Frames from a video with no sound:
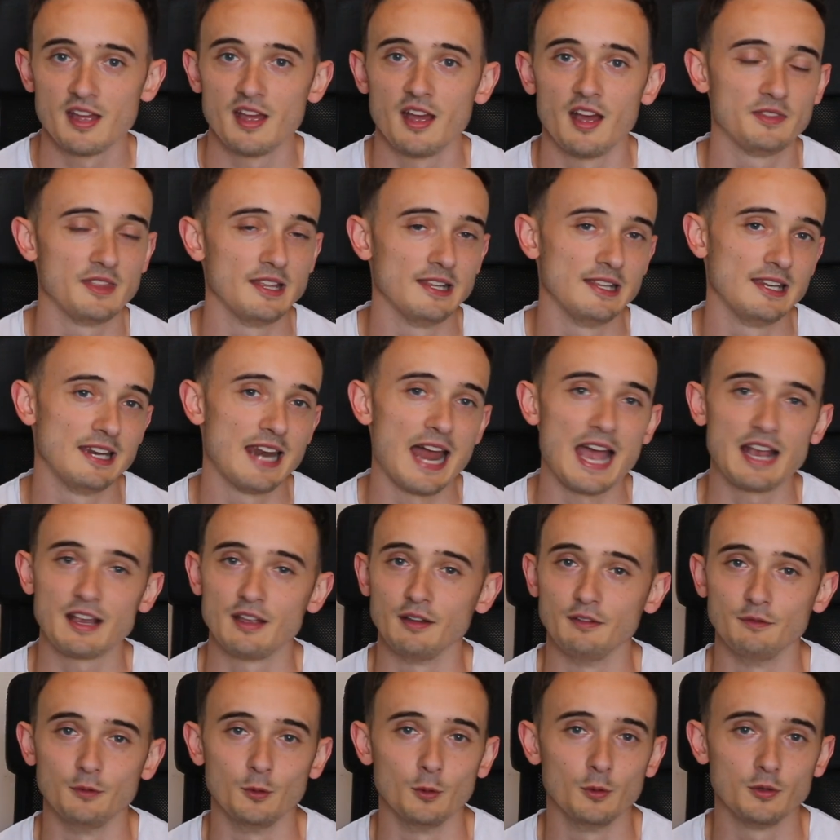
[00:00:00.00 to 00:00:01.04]
The lack
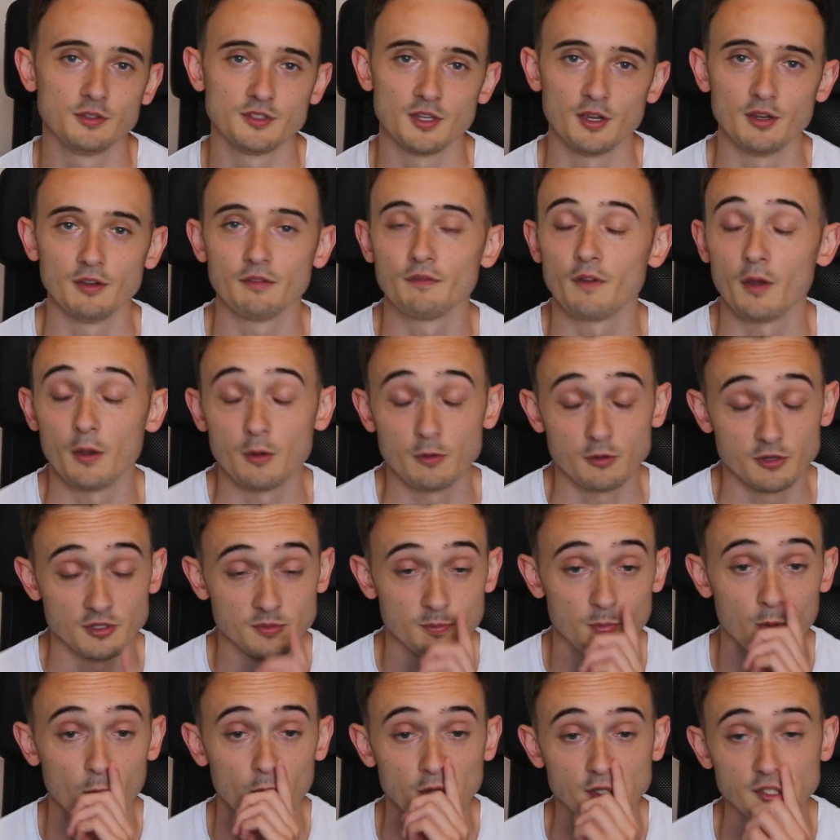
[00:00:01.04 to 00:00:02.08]
of
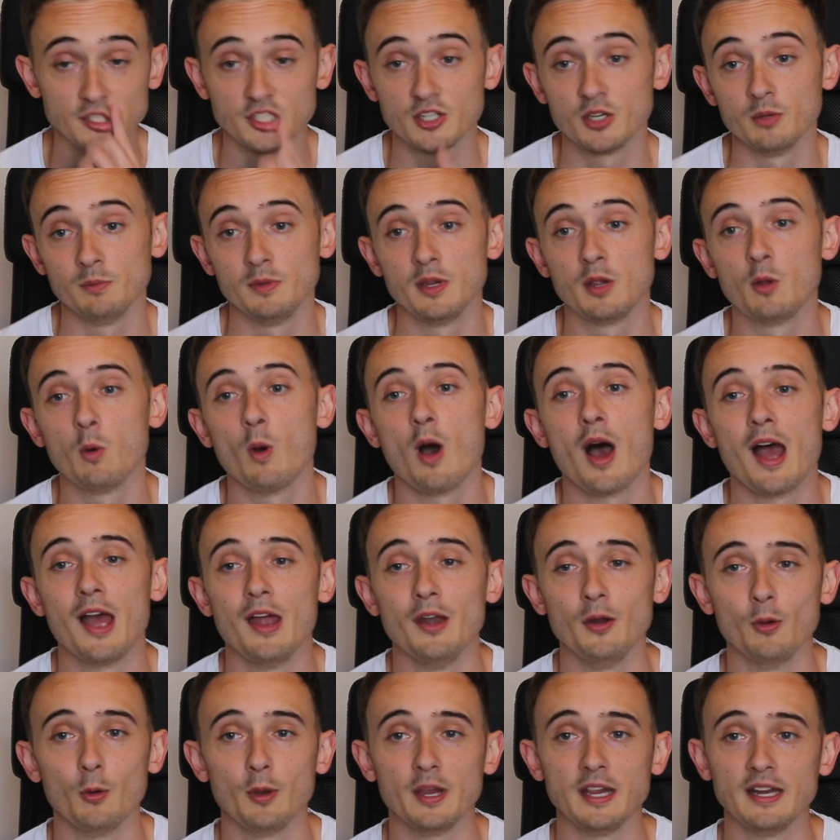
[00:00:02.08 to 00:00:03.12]
autofocus points can be quite
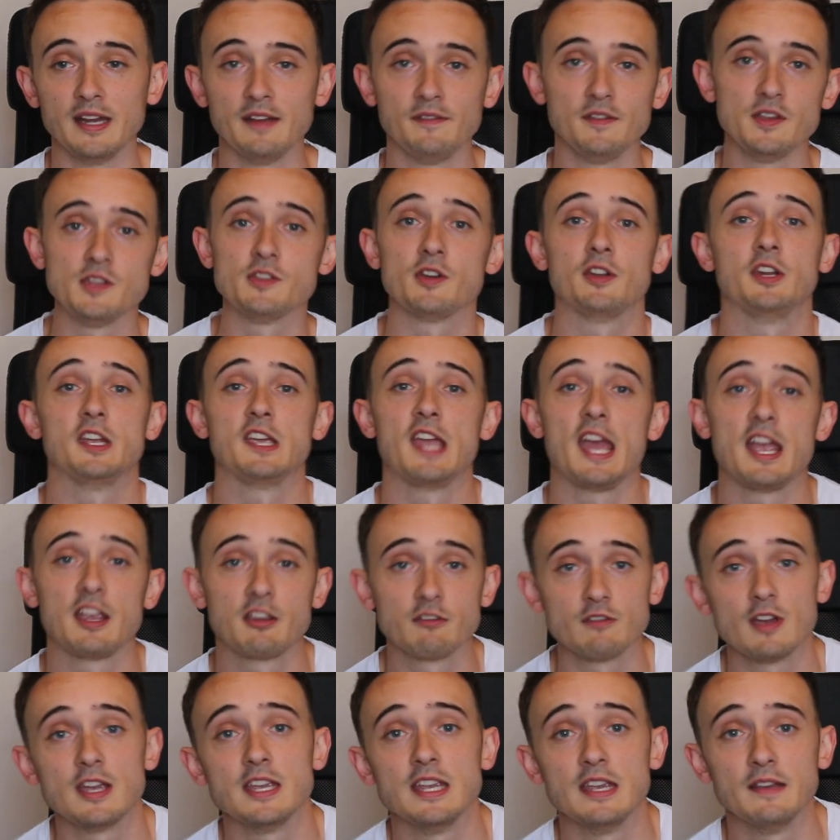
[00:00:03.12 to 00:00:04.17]
annoying if you're trying to get
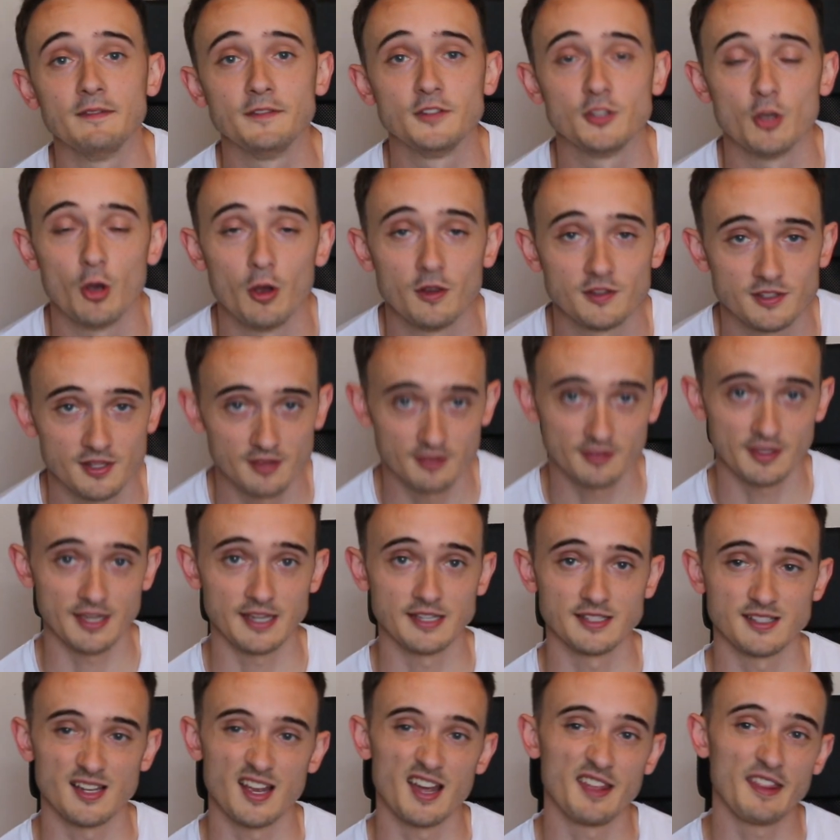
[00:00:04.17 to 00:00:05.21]
creative shots and
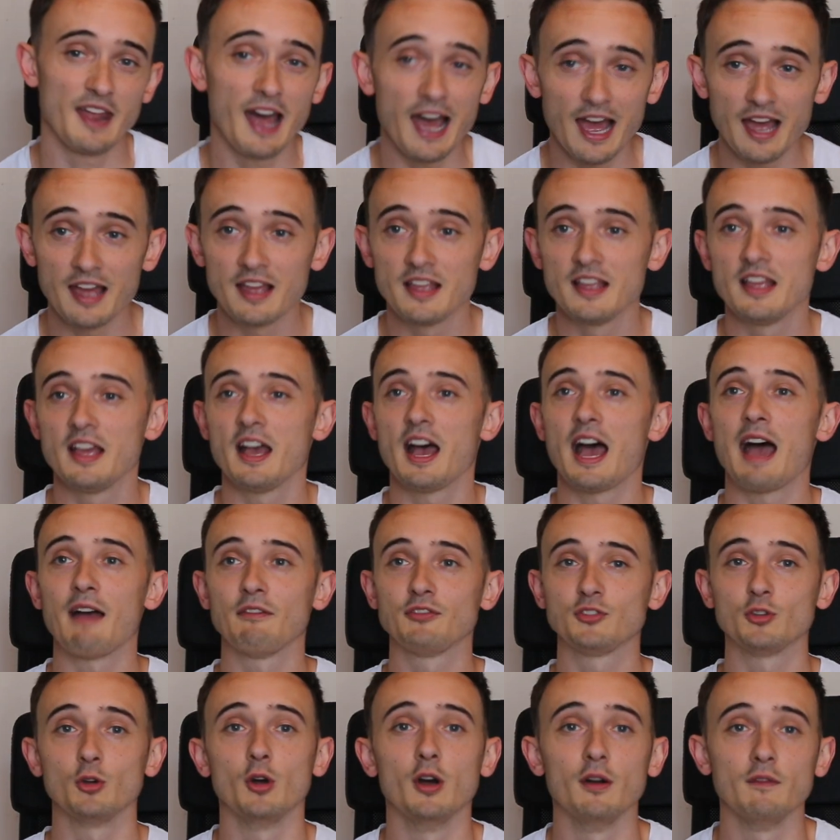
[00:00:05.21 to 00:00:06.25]
things like that.
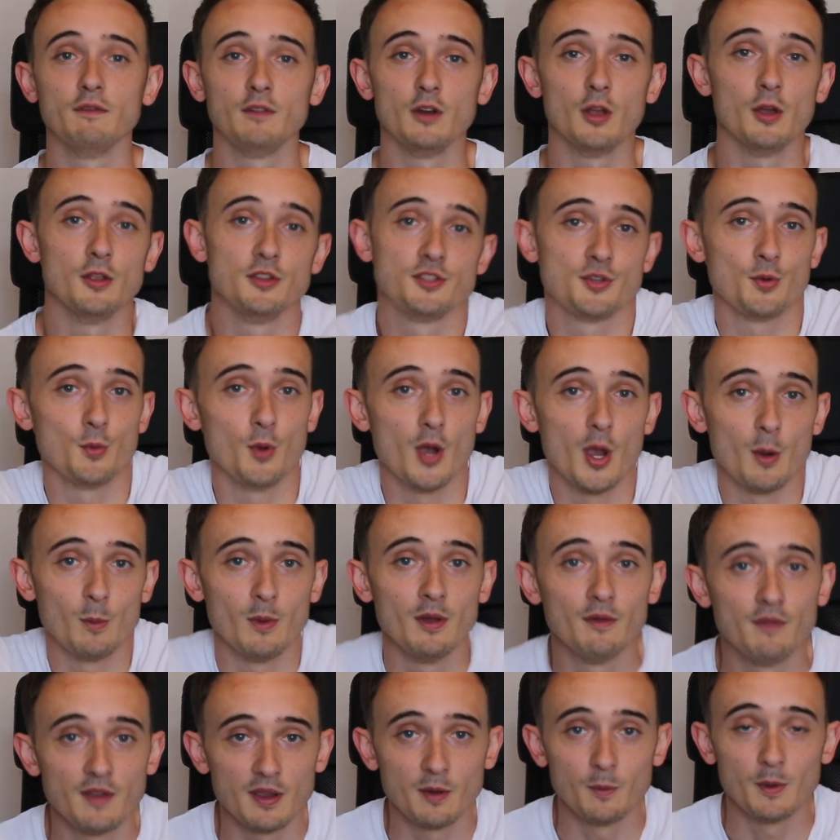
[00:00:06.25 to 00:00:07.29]
I've sort of learned to work
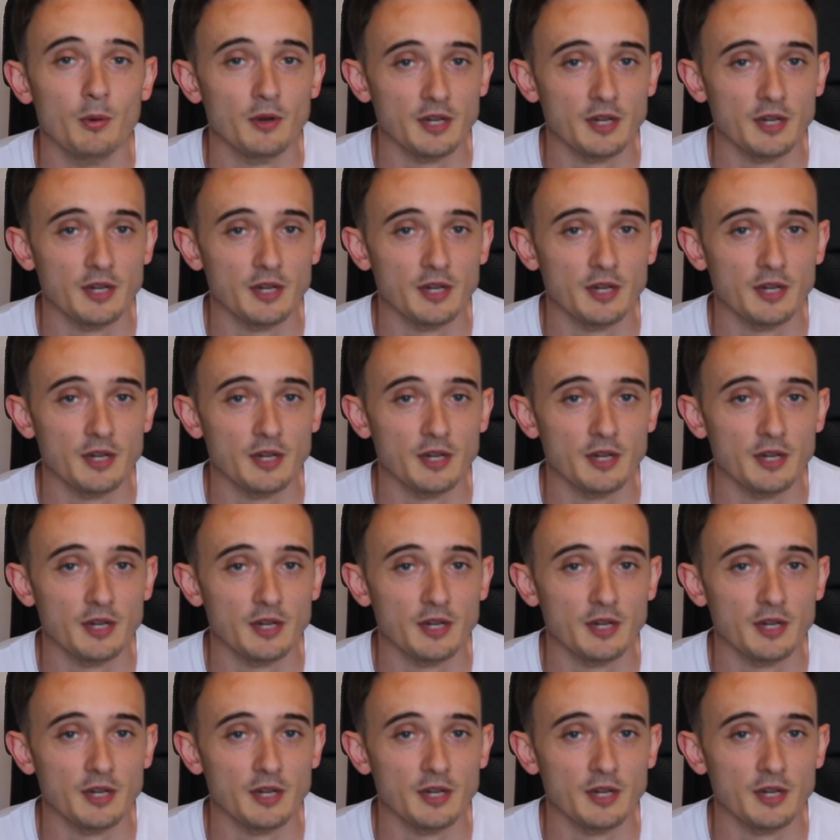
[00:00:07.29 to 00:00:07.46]
with it,